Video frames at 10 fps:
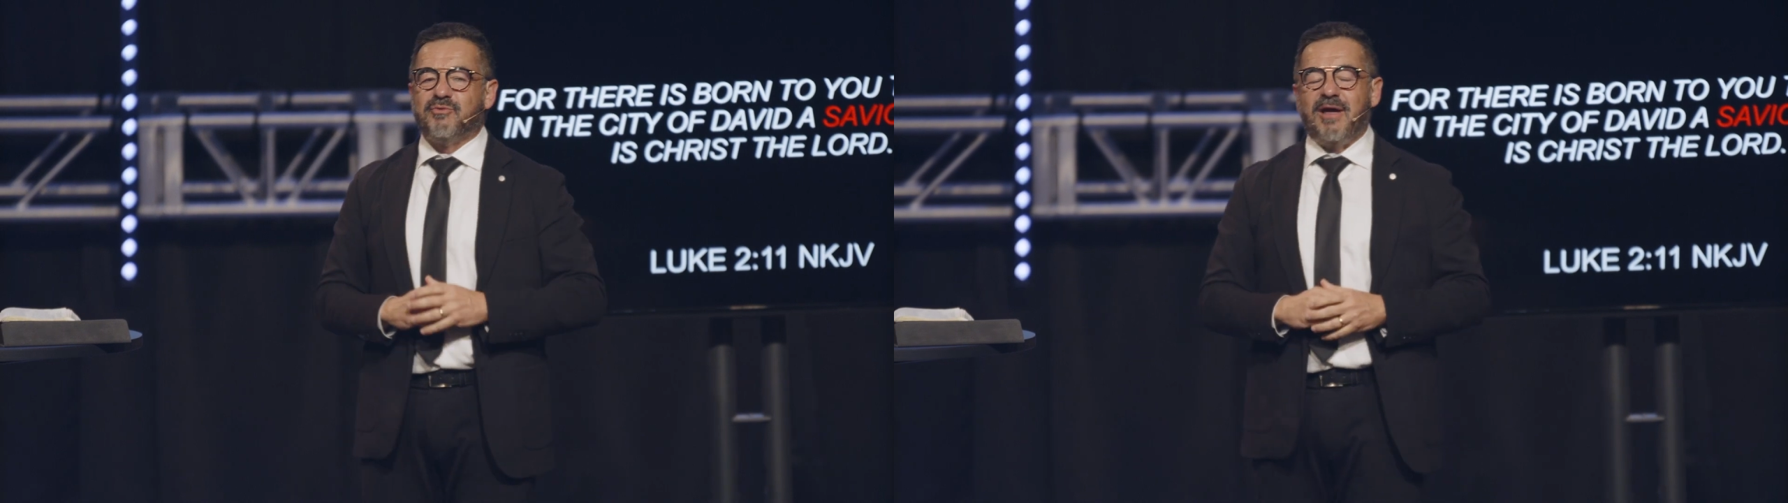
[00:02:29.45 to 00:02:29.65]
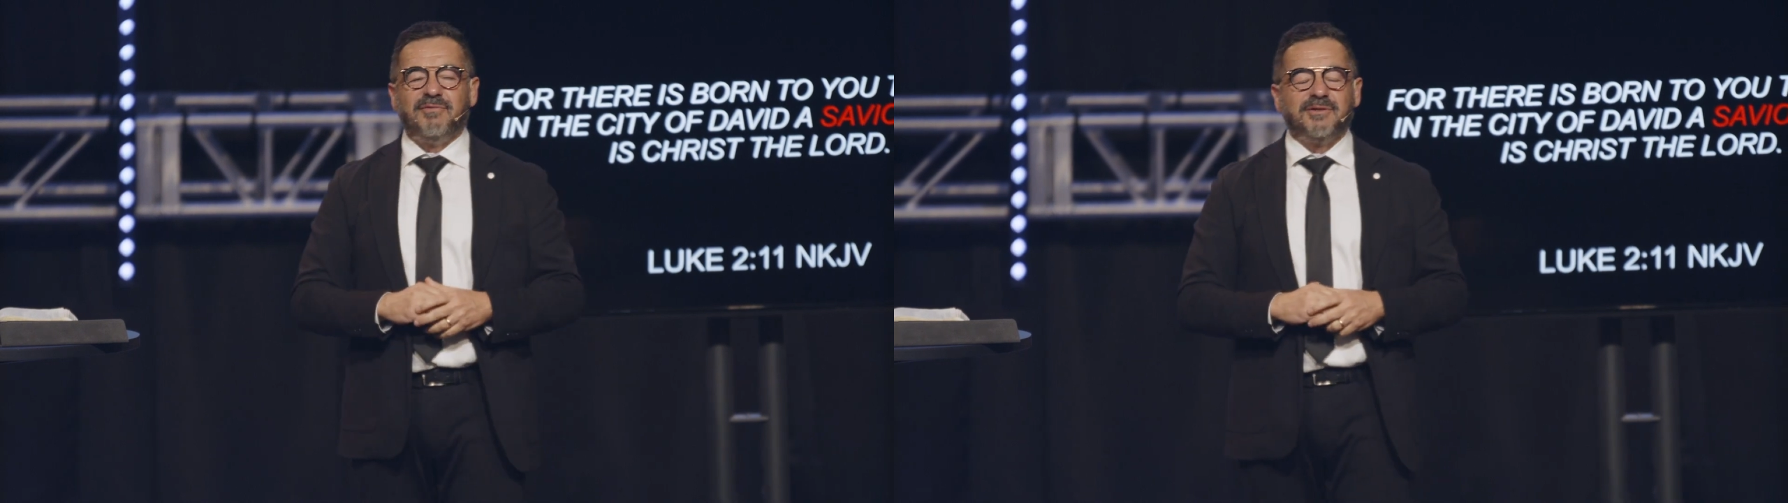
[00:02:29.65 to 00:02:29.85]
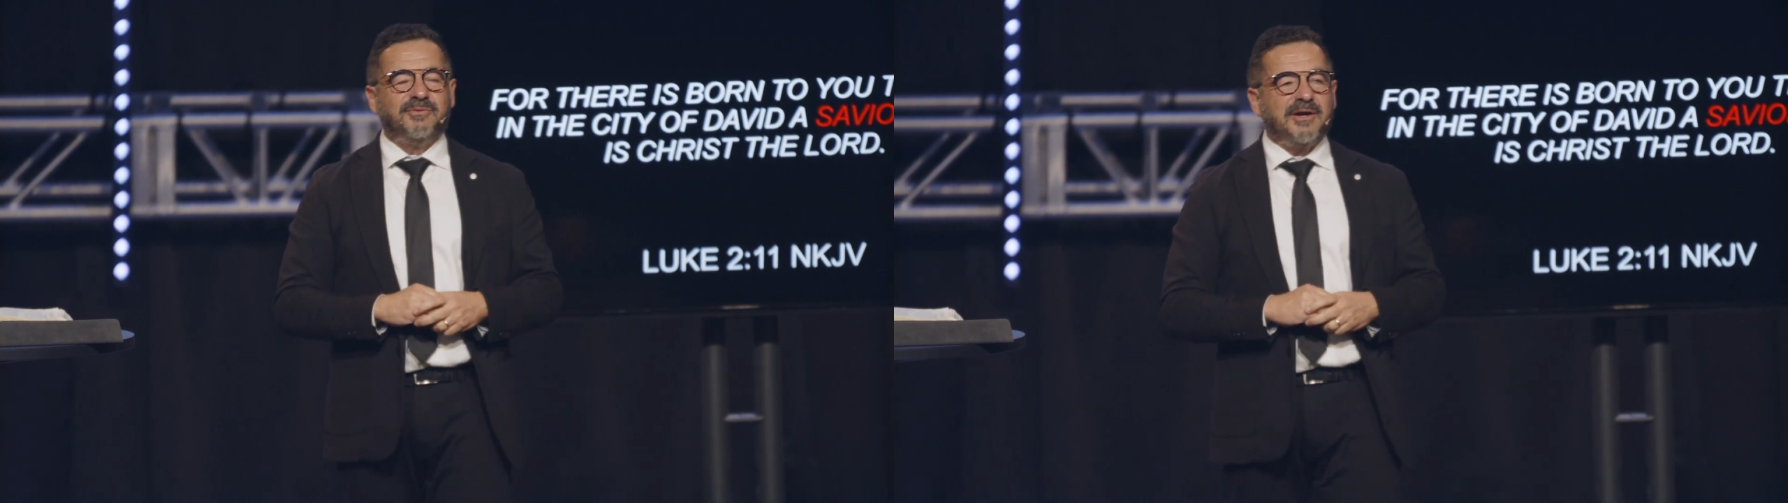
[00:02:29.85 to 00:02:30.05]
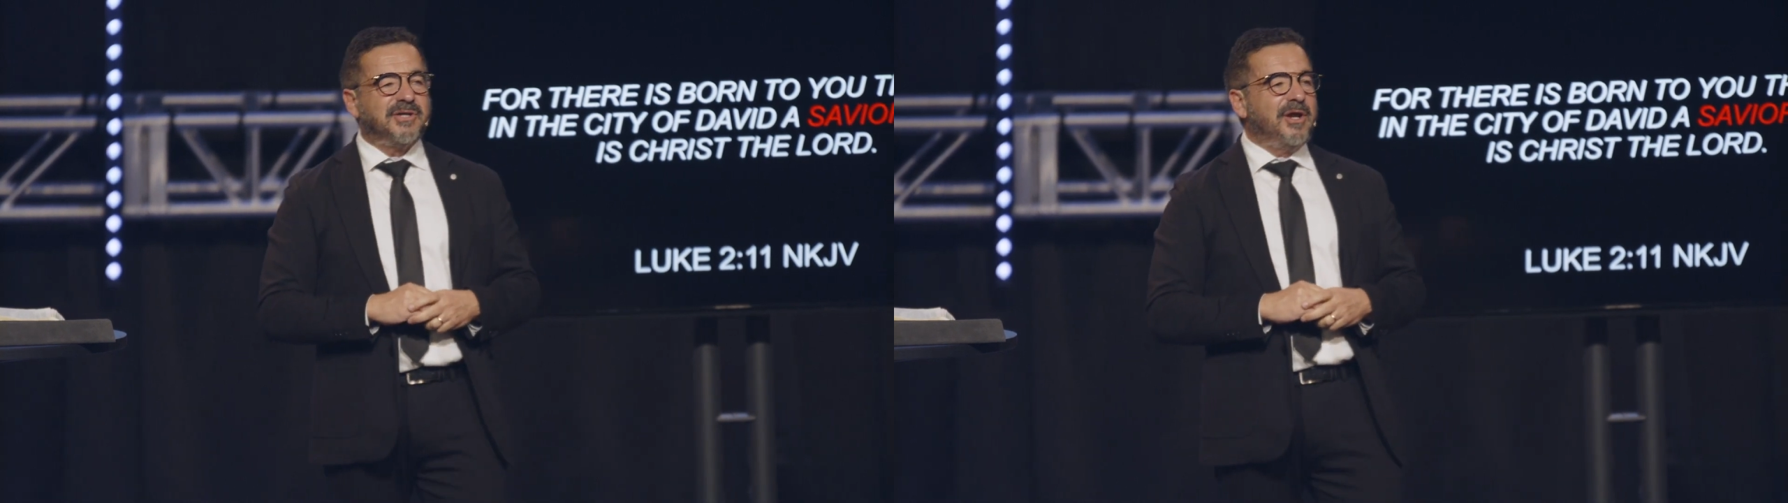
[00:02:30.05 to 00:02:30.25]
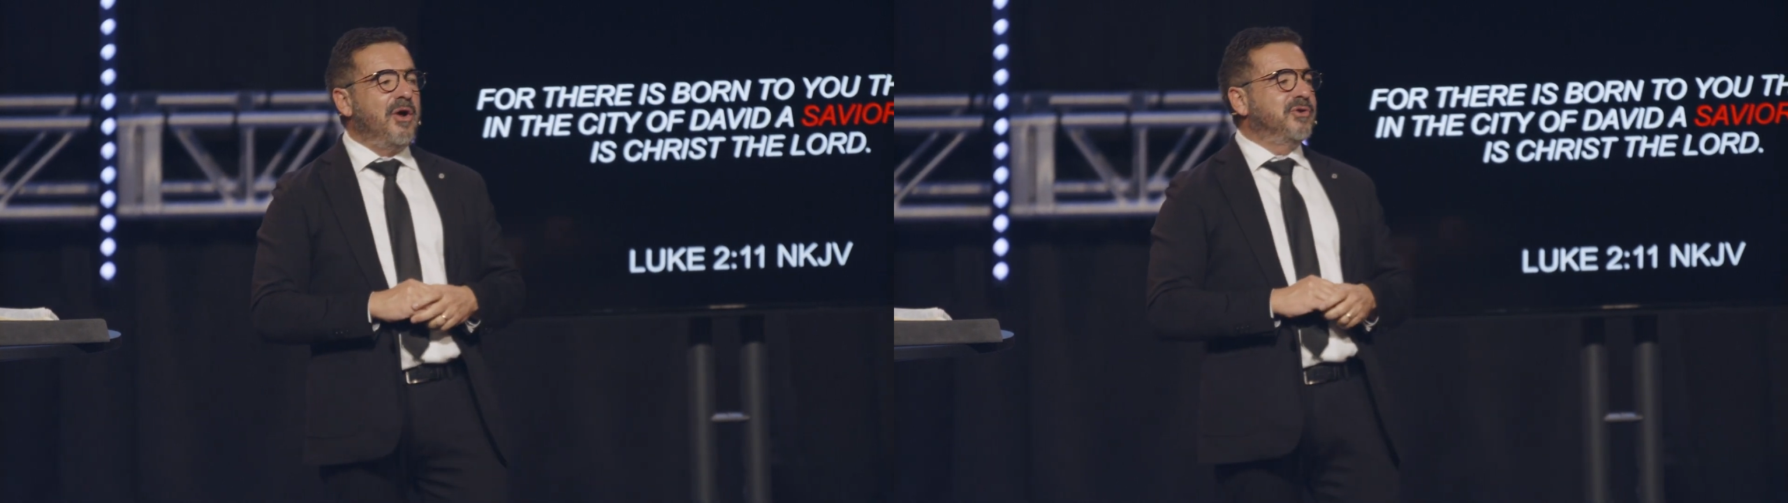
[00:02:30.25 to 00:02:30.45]

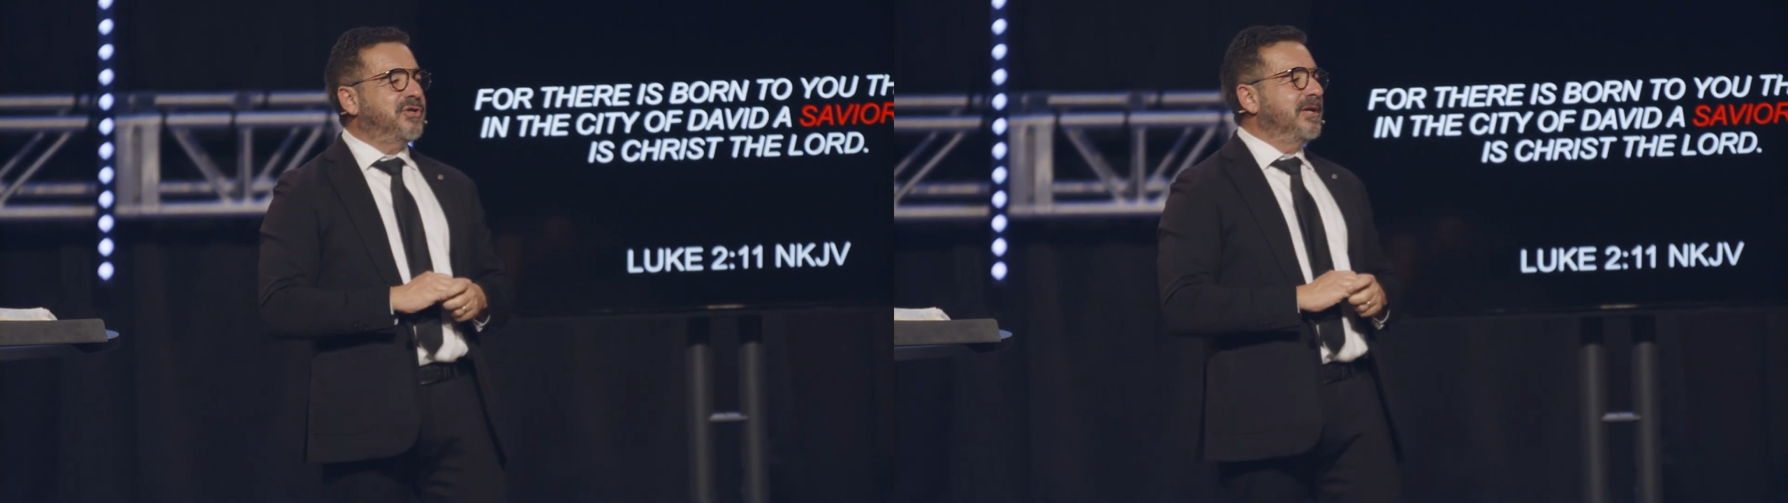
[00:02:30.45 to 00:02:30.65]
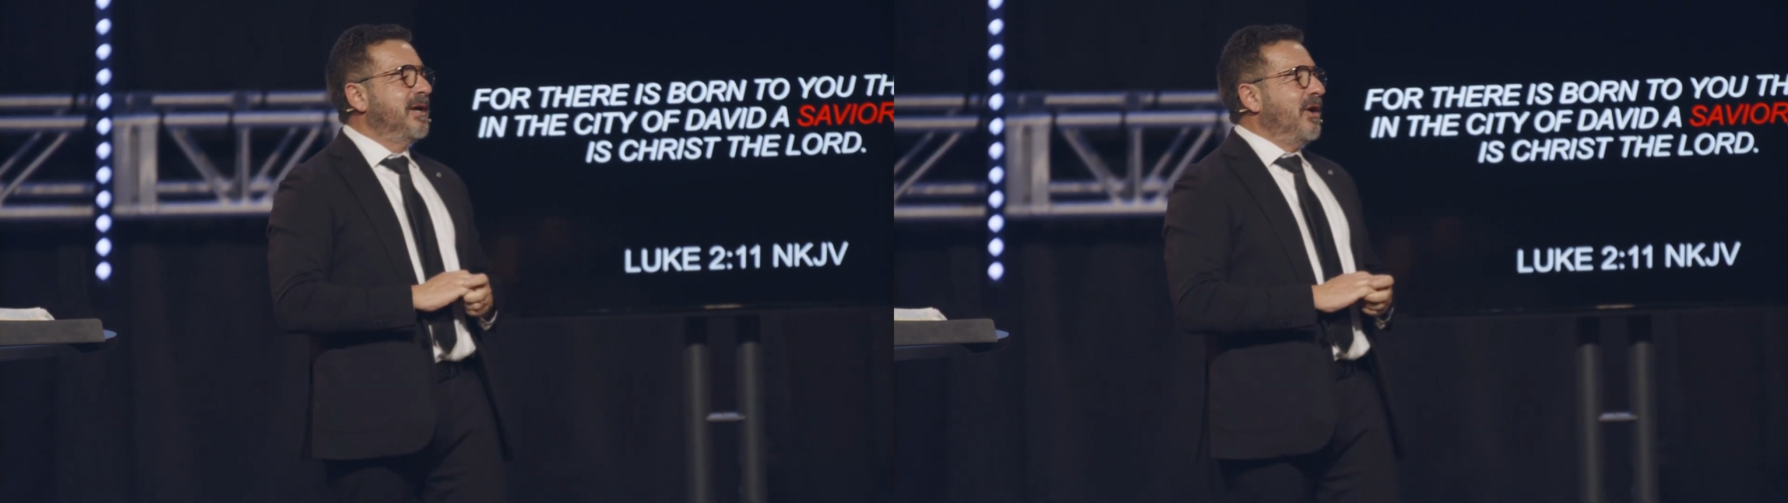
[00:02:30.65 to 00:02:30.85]
resolution?